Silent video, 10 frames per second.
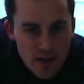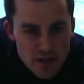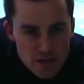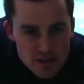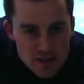As
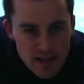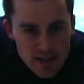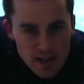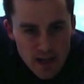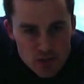you can see, that
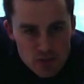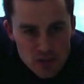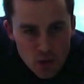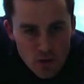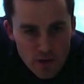engagement's
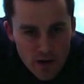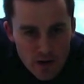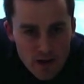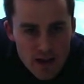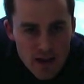going
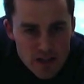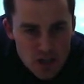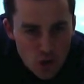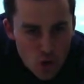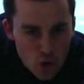there. He's
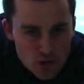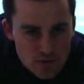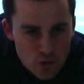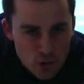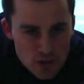going to hold
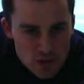it for me.